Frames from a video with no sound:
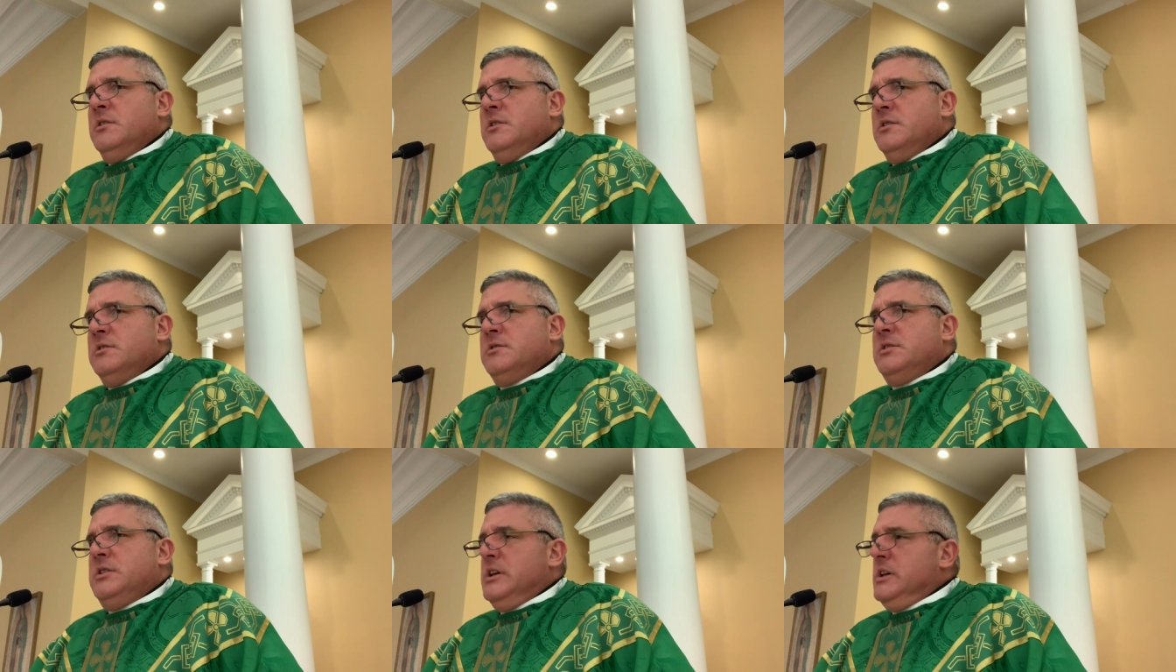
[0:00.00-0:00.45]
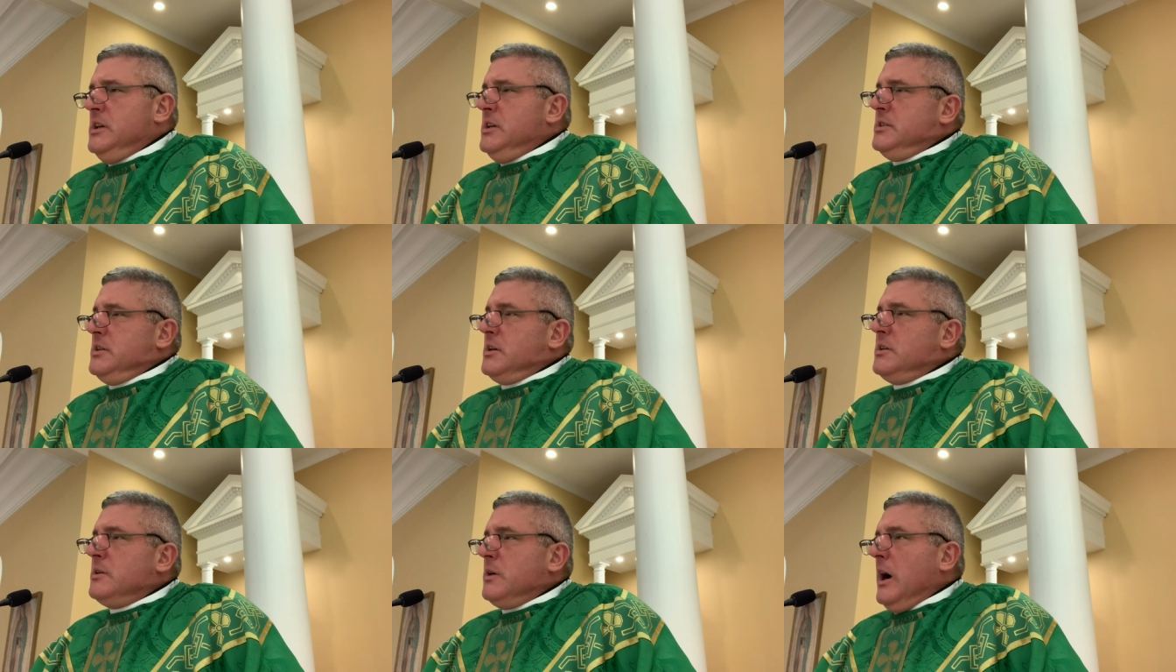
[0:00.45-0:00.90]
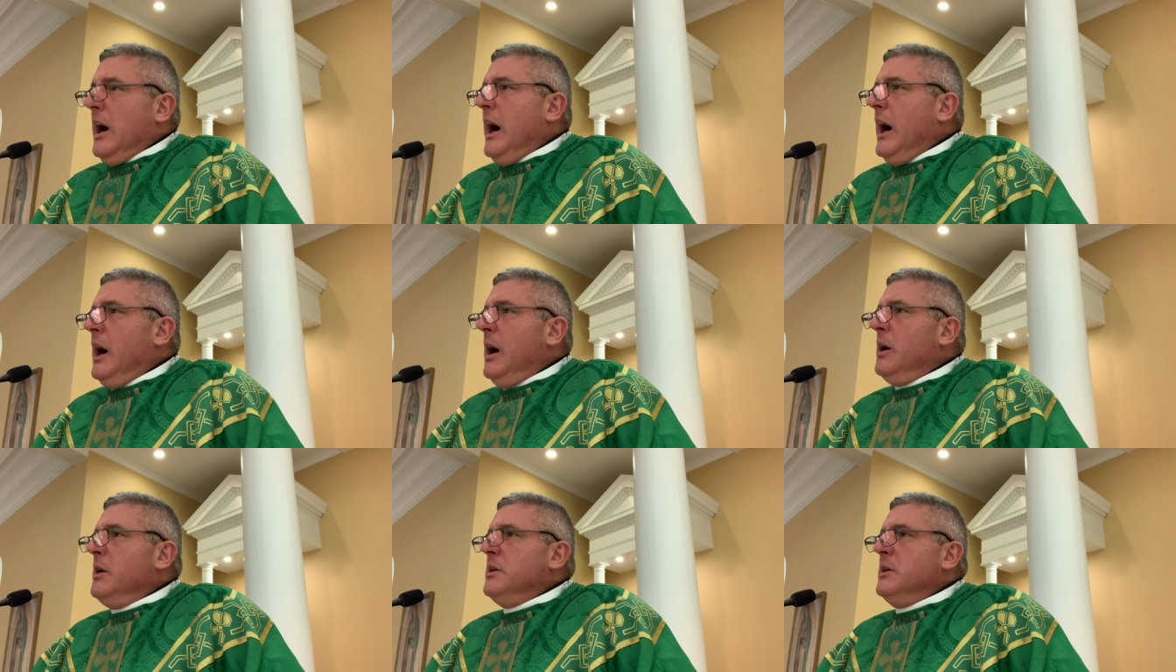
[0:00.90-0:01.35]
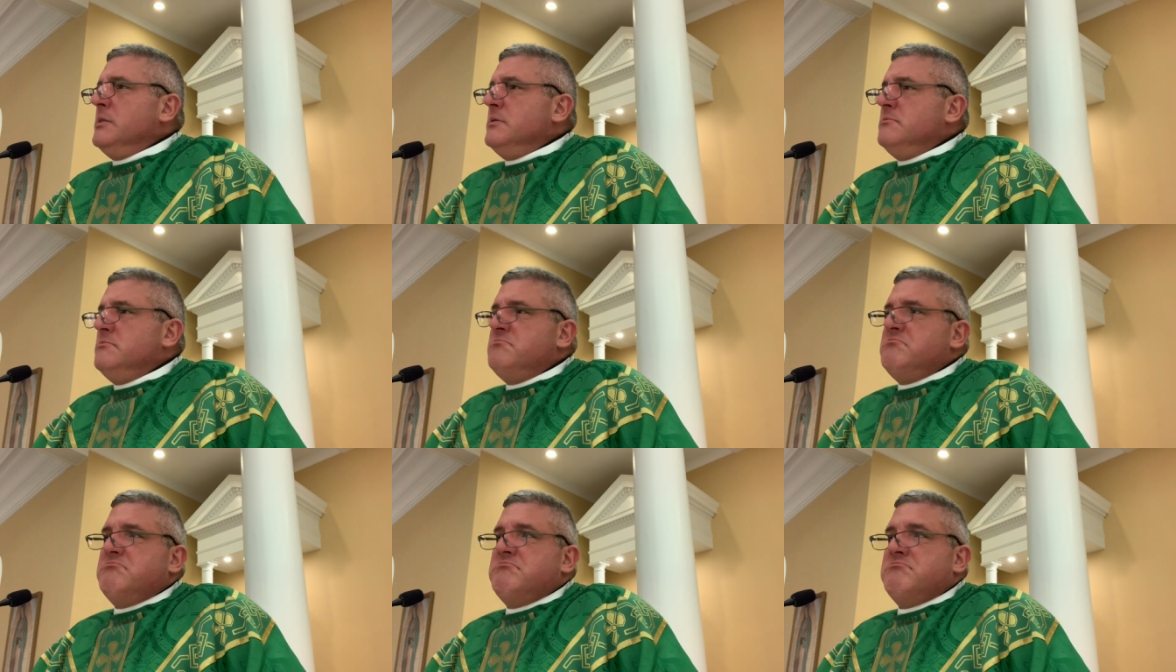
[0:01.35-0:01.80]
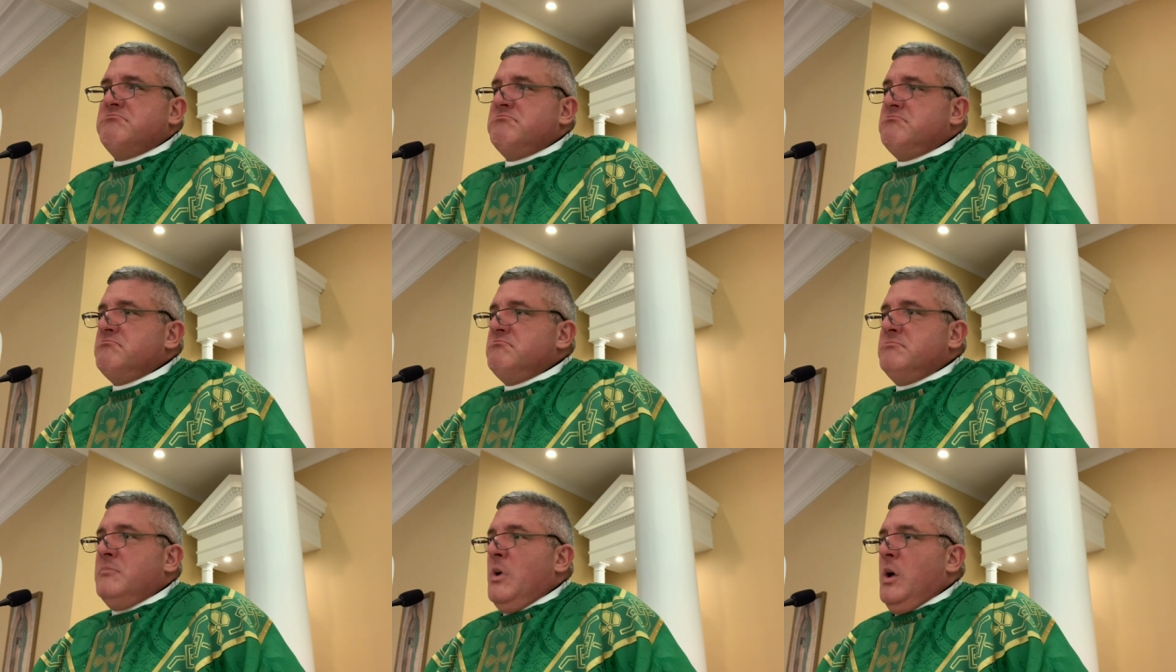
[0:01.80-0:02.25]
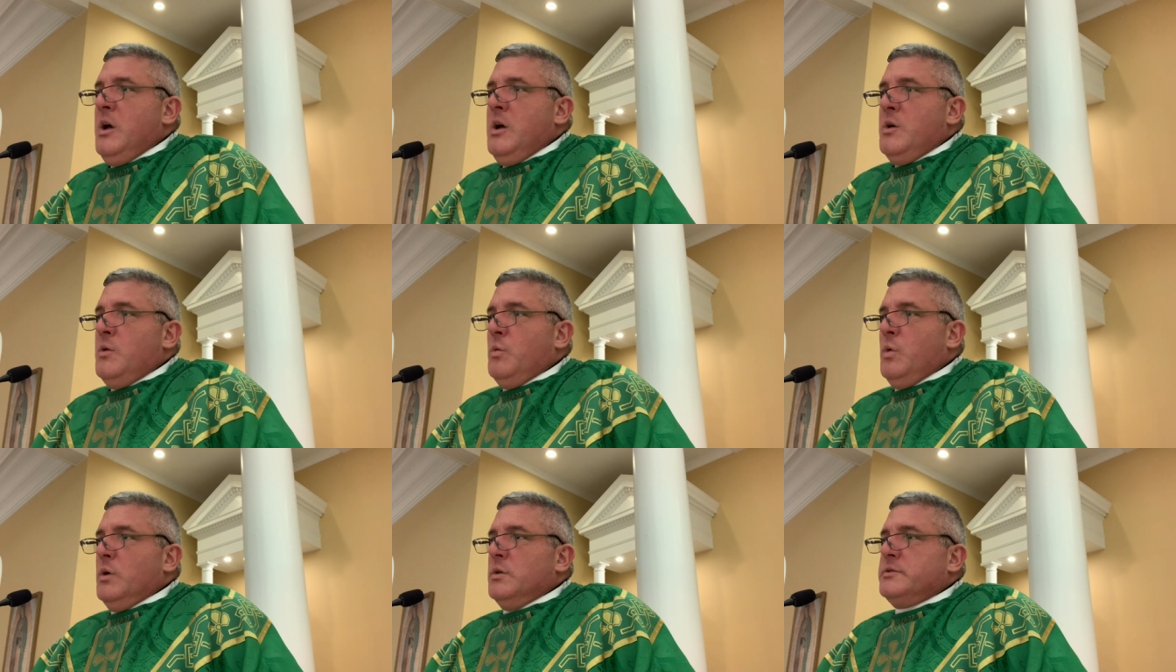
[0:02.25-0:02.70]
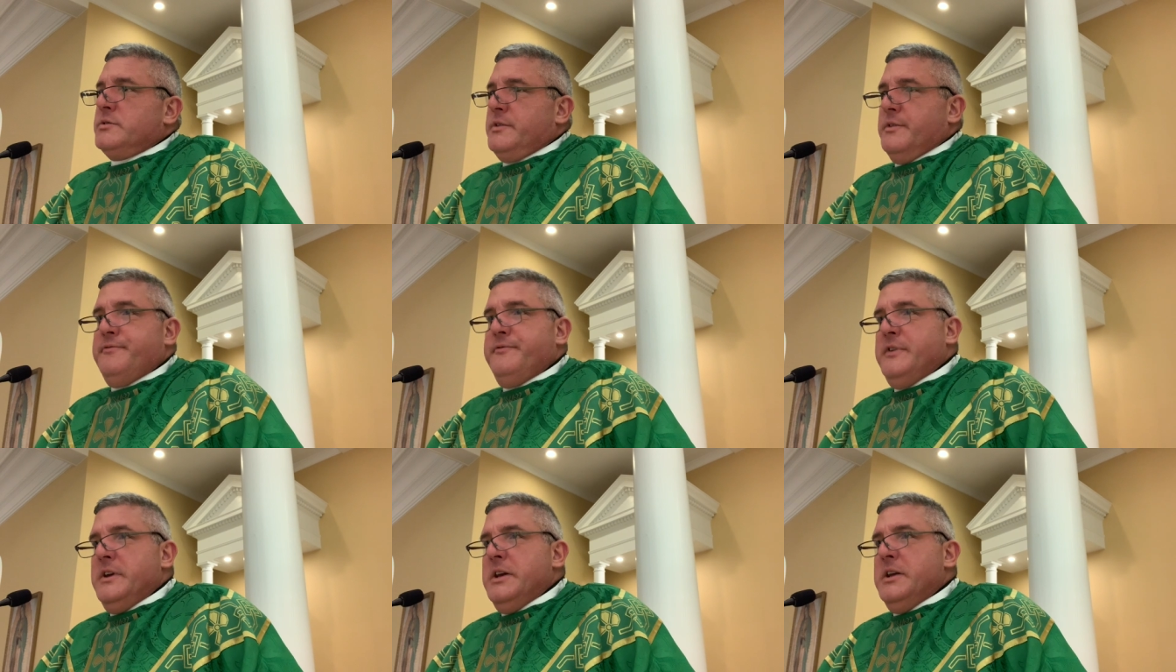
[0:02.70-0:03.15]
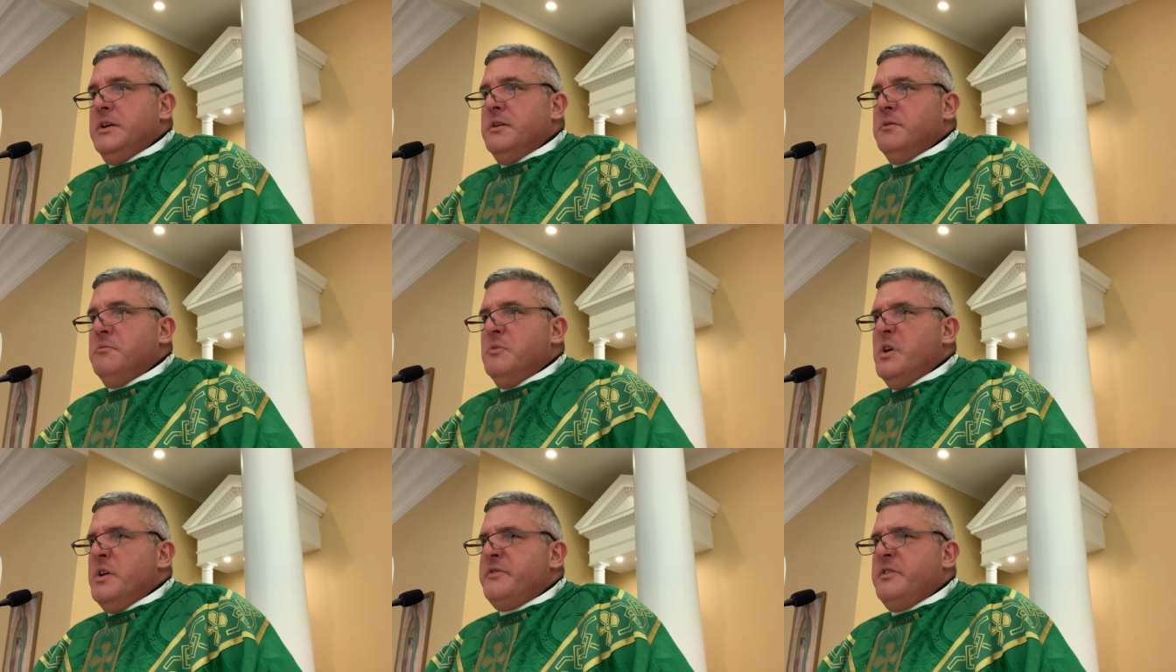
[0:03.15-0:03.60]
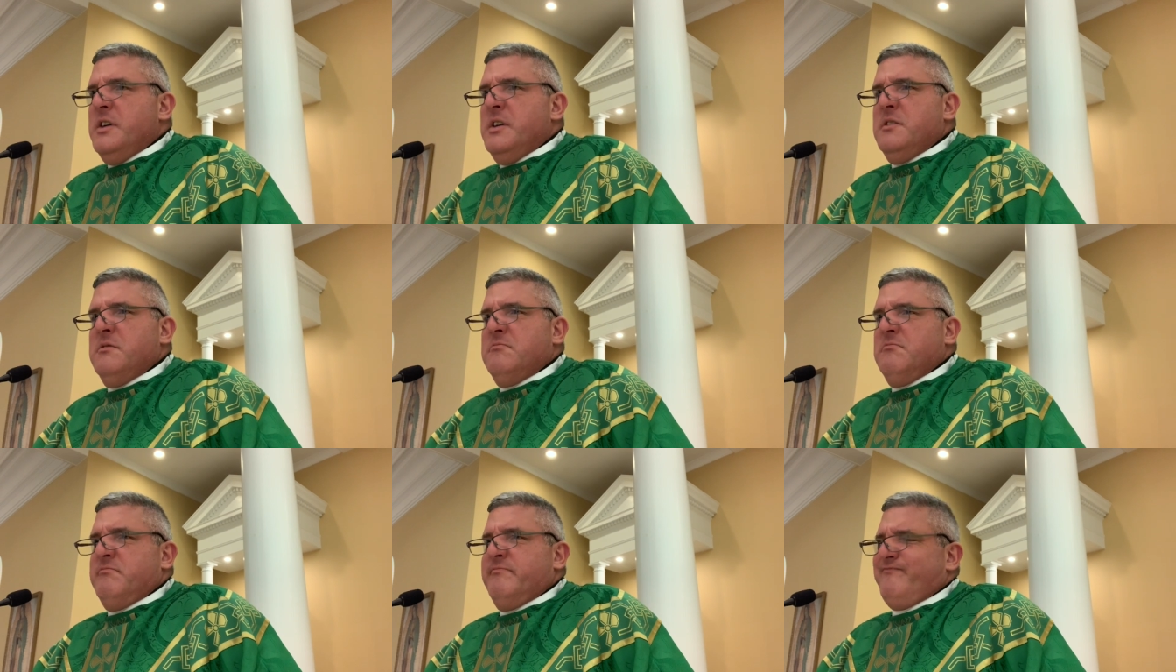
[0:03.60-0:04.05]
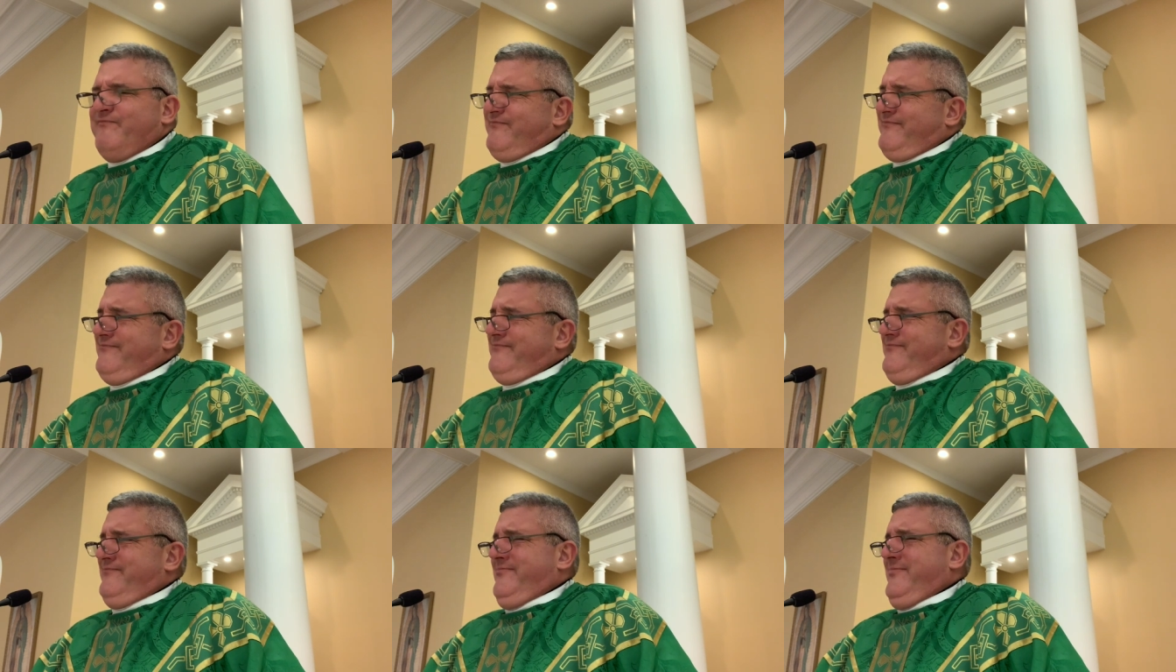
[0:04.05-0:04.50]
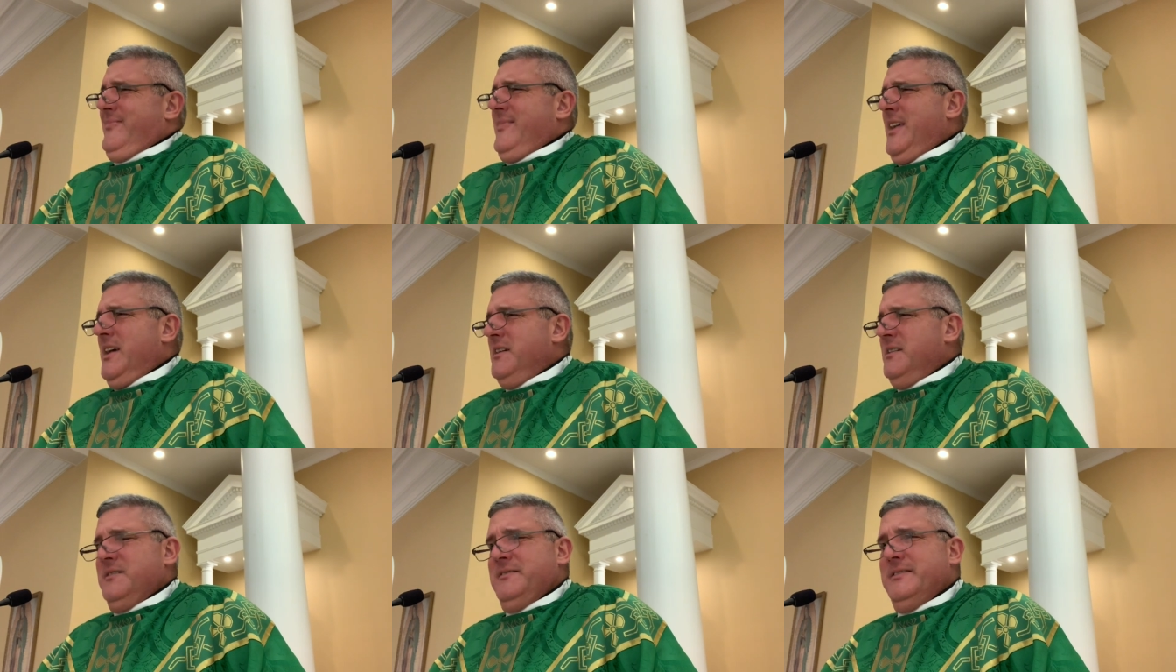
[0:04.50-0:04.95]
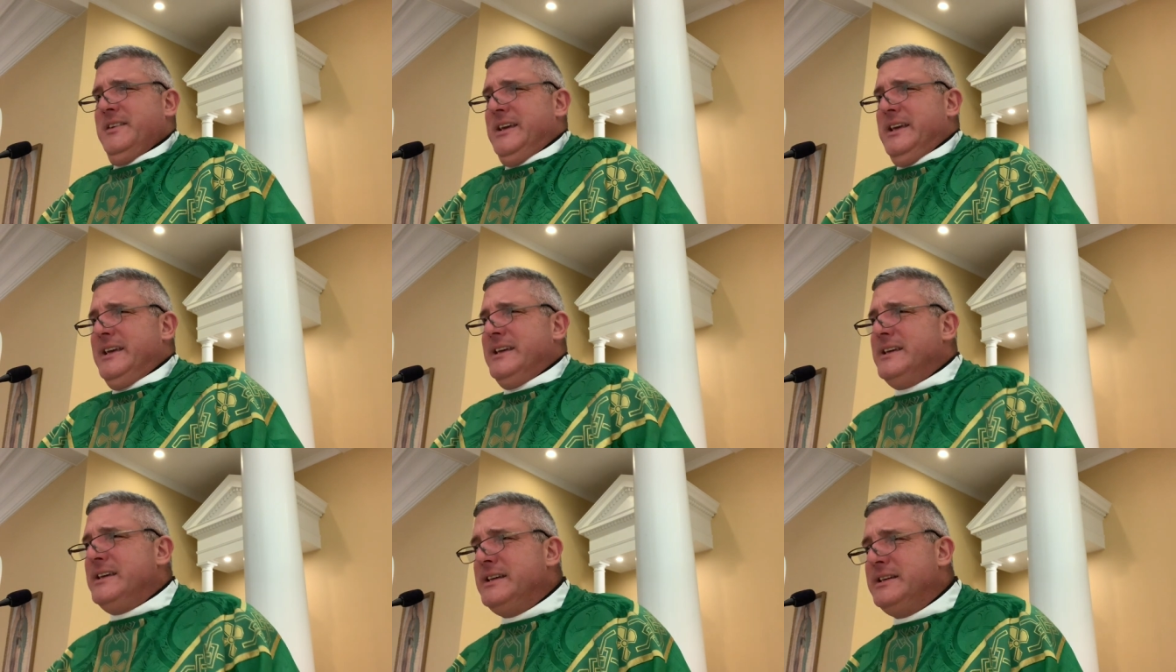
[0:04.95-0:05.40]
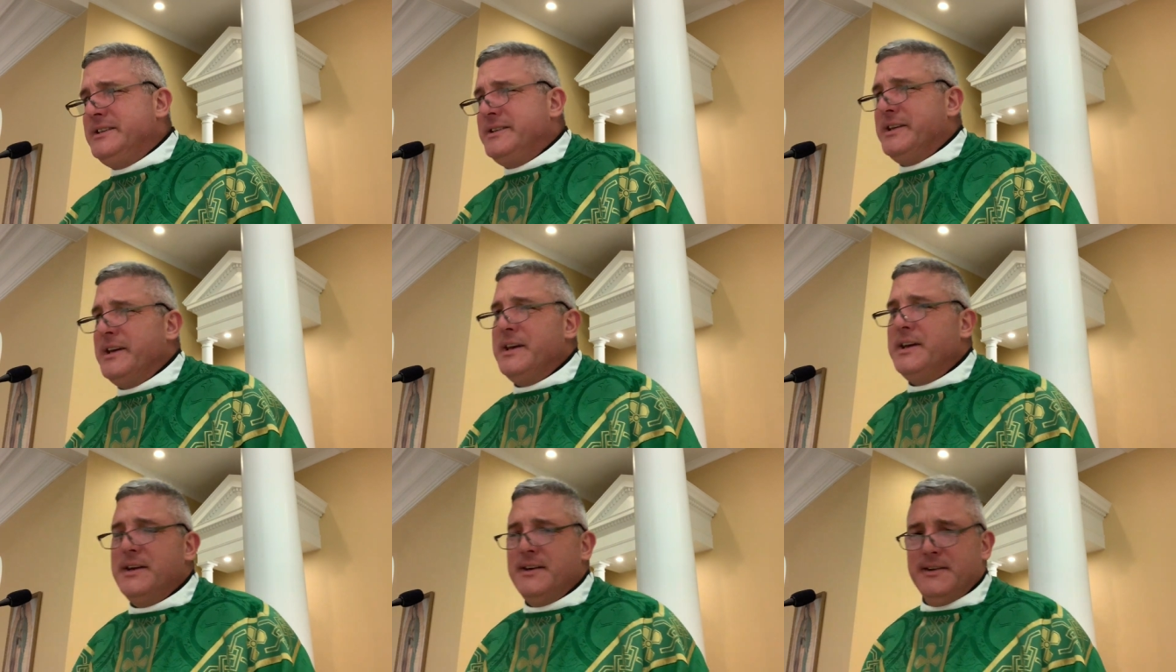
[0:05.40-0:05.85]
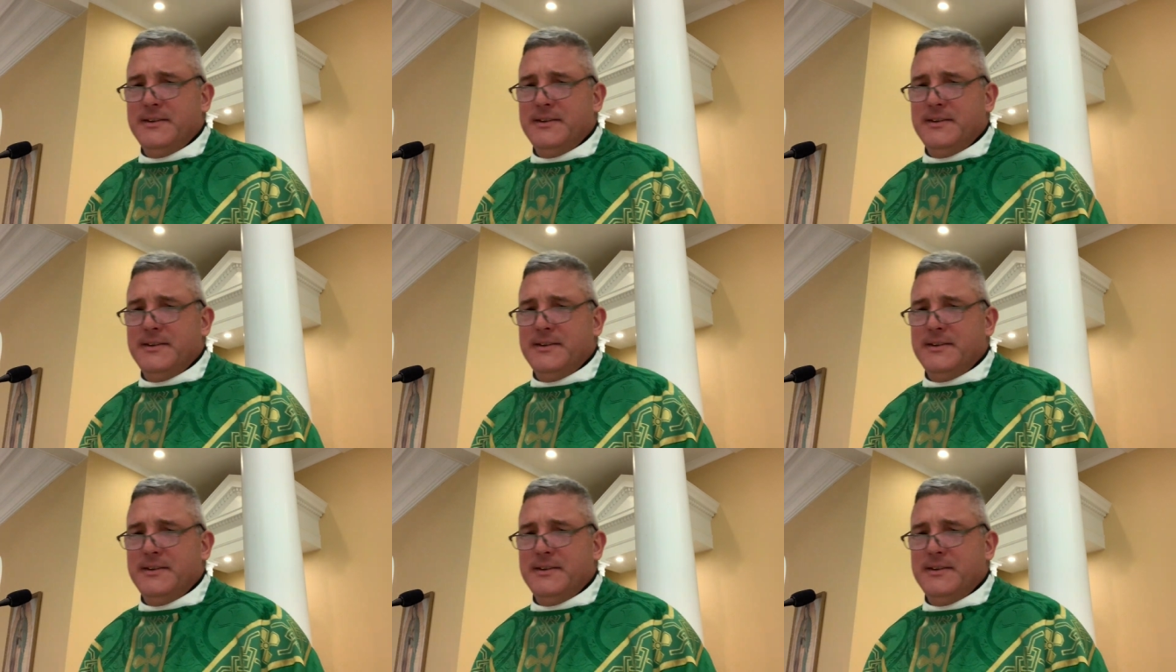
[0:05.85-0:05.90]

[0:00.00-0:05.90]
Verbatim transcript: sees a crowd and wants to feed them with it, easy.